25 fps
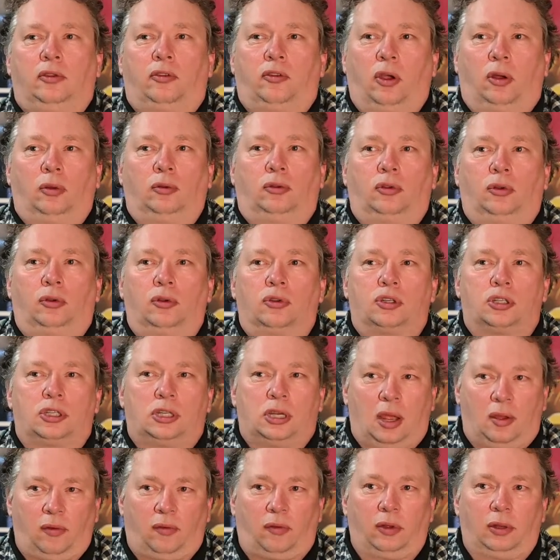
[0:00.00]
total
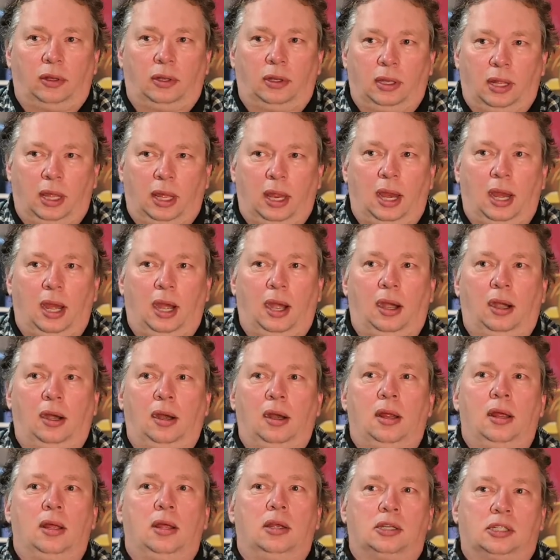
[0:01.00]
7 there.
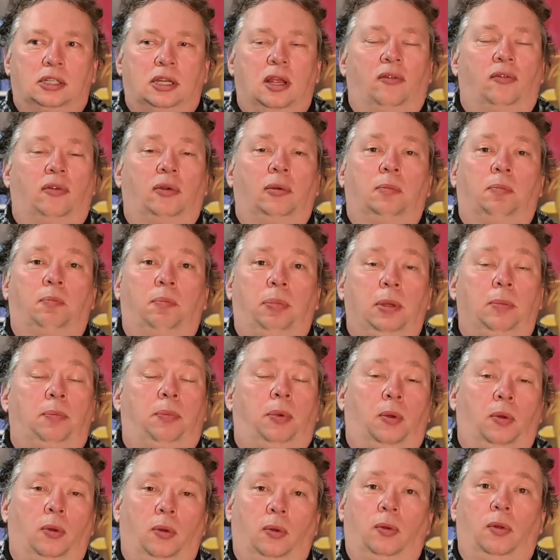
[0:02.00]
7
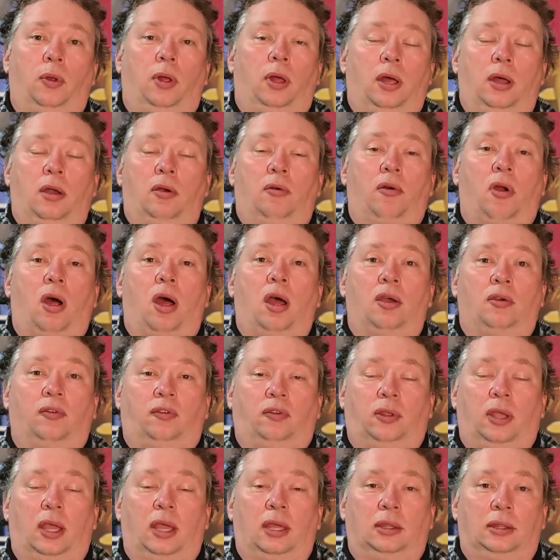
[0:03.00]
people
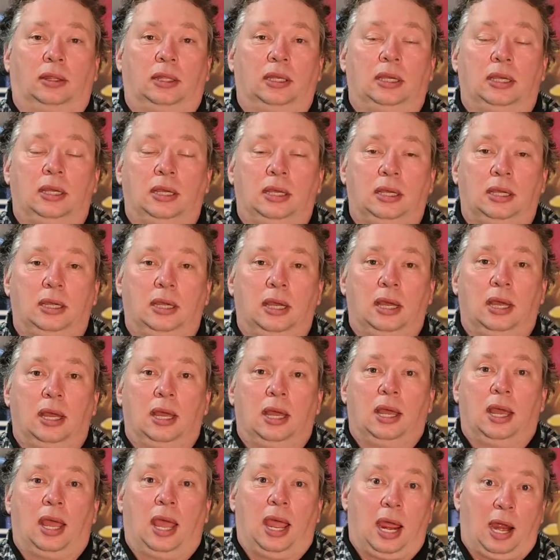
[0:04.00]
arrived at the
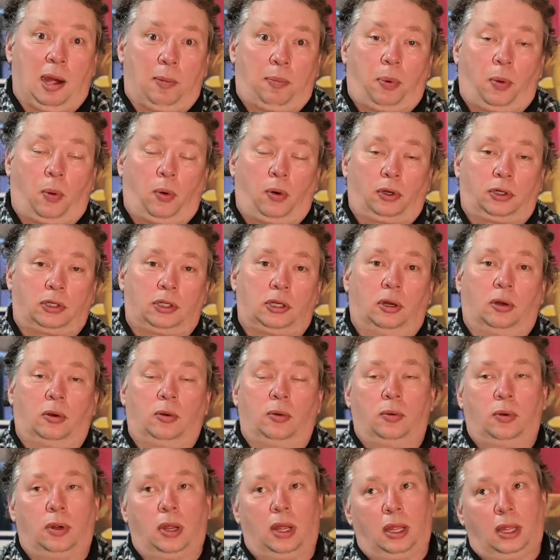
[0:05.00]
airport.
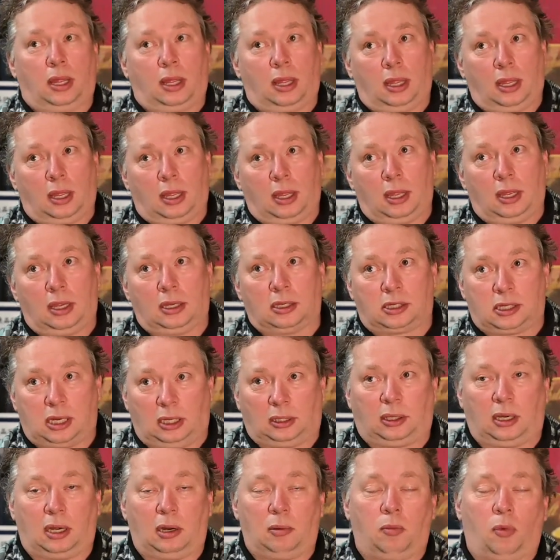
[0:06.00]
So
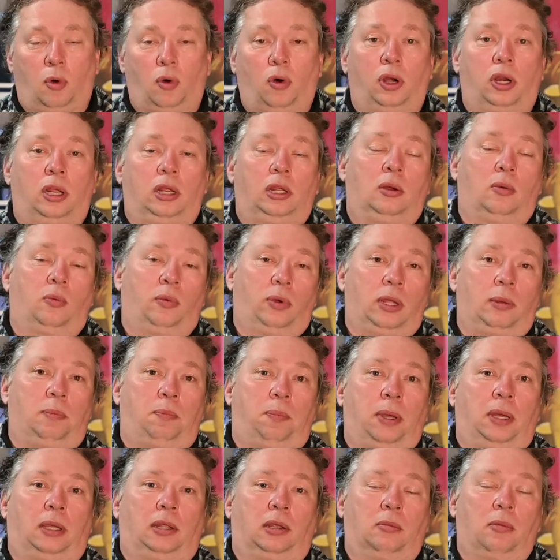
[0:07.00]
Saturday morning we
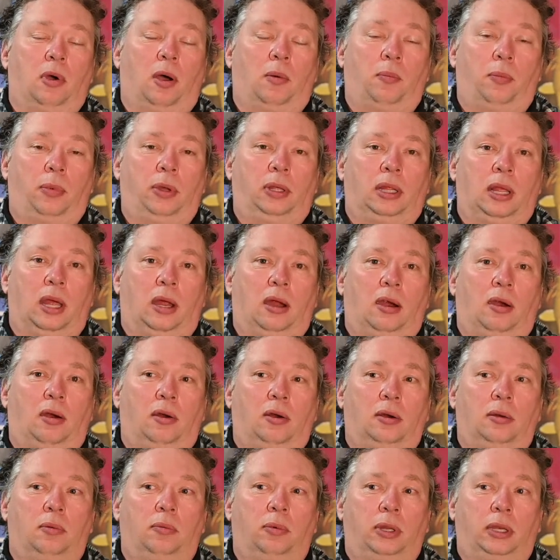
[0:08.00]
picked them up with
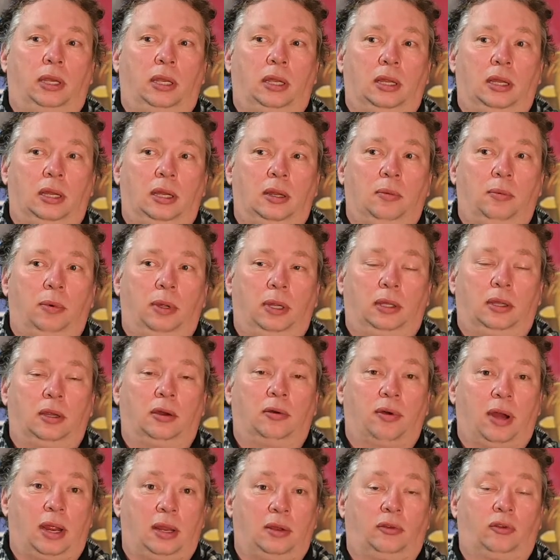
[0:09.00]
the
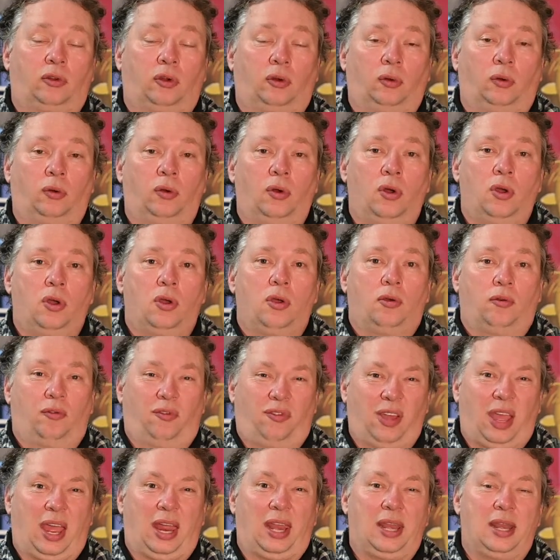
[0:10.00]
rental
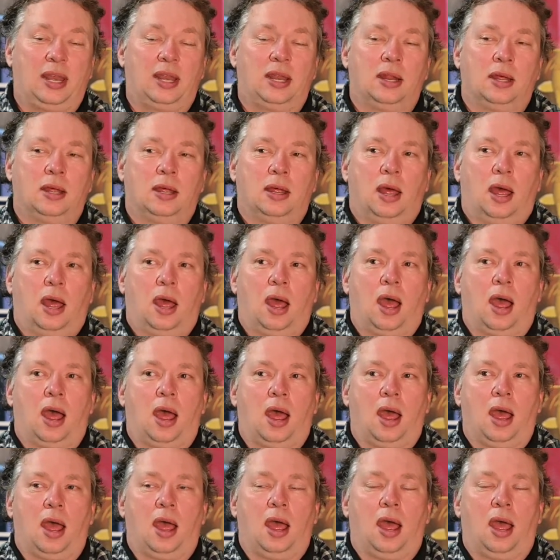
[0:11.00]
van,
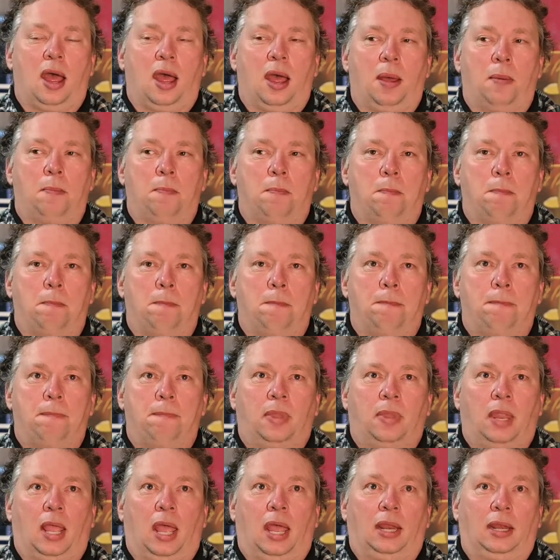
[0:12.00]
and
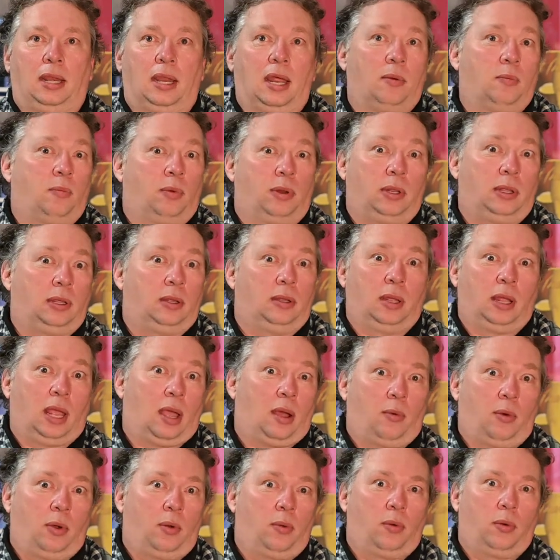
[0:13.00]
then we
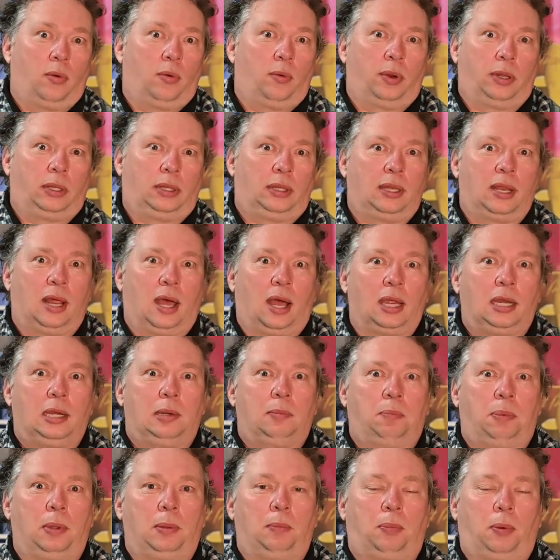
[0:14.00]
were with 9
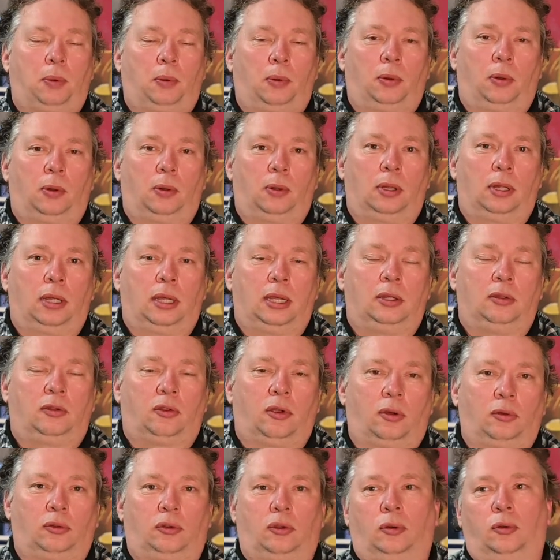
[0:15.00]
people in
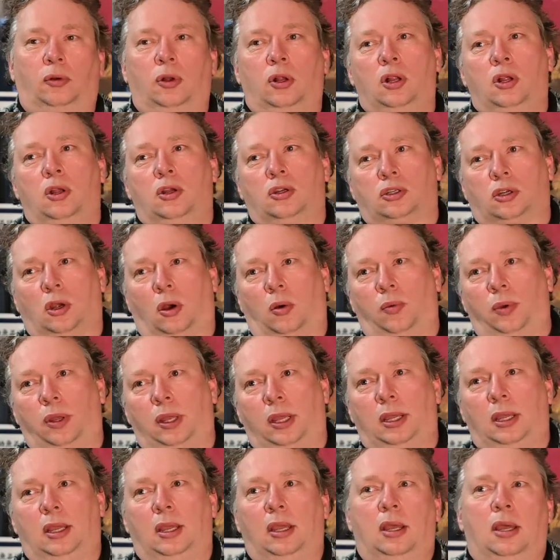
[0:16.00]
total. So
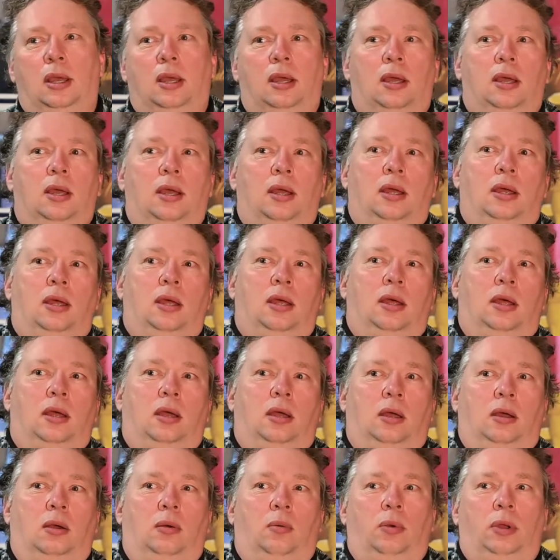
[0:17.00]
we
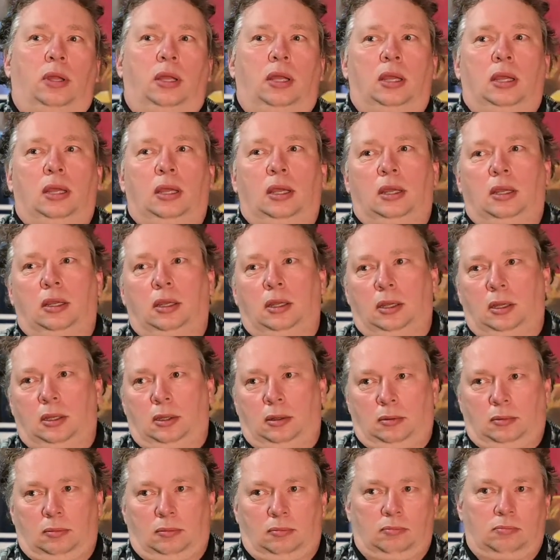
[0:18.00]
were
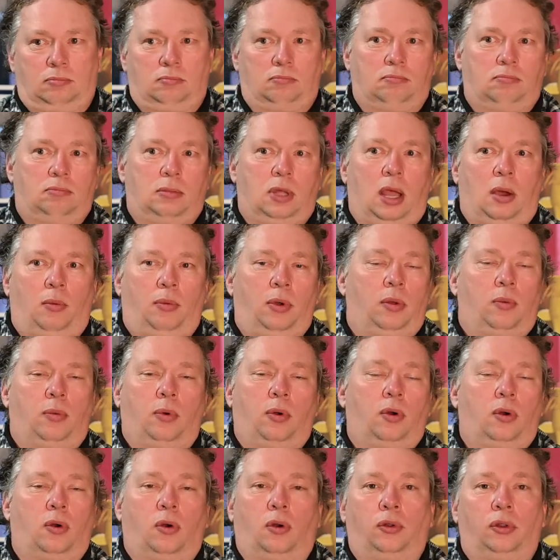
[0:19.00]

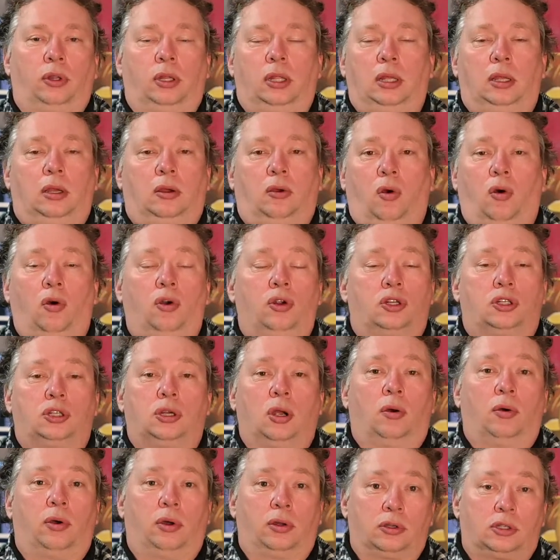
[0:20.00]
on the koi
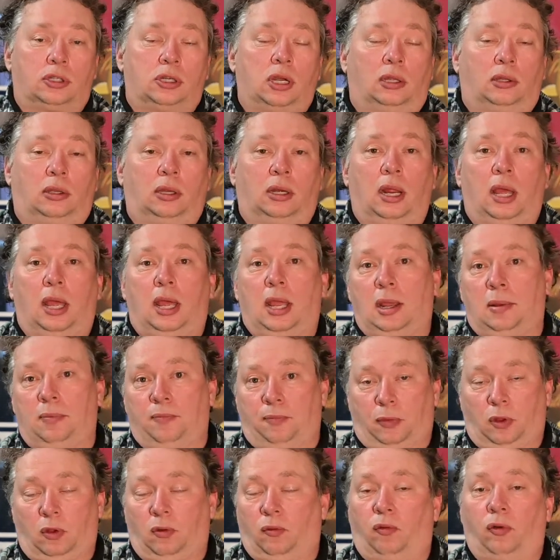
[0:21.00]
show on Saturday
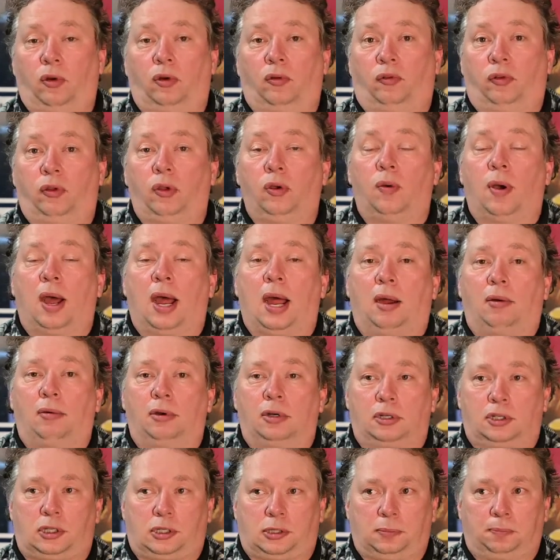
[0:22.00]
for a few
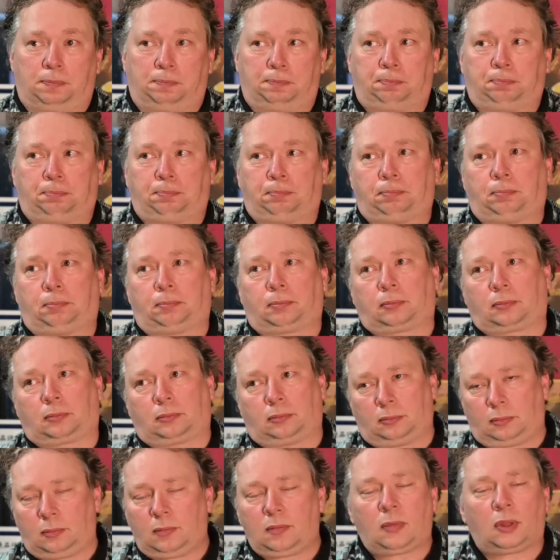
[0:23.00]
hours.
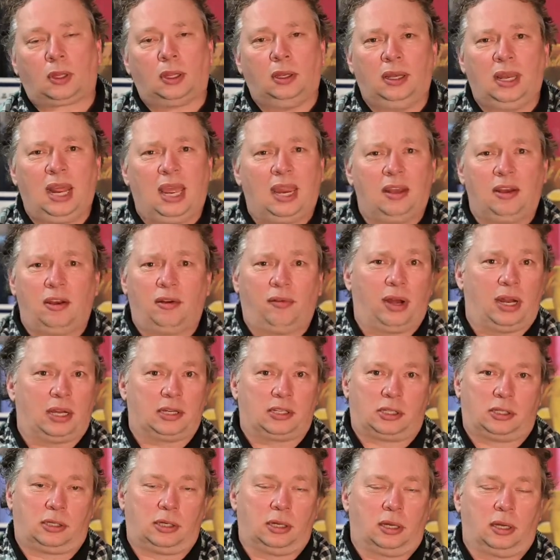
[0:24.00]
Then the
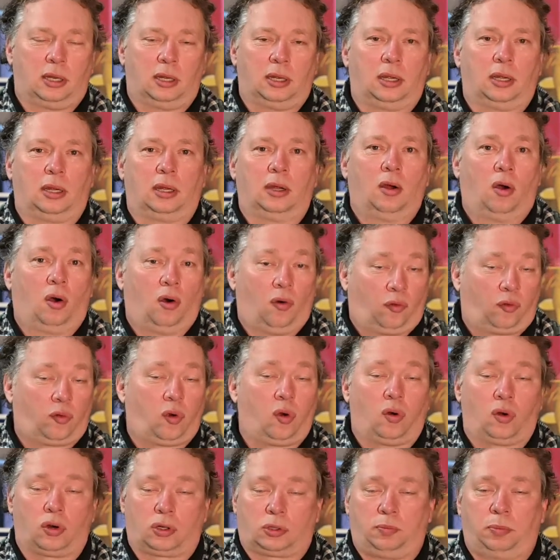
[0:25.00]
rest, of
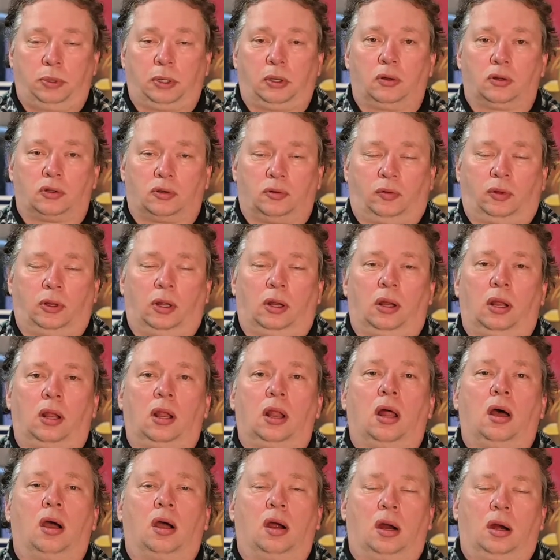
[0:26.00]
course, because of the
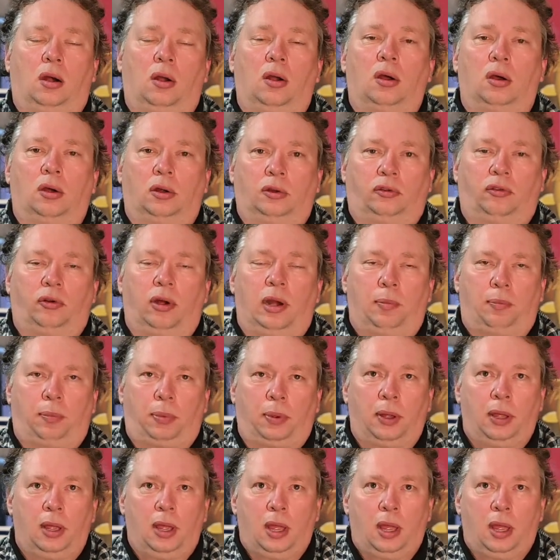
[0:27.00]
long trip,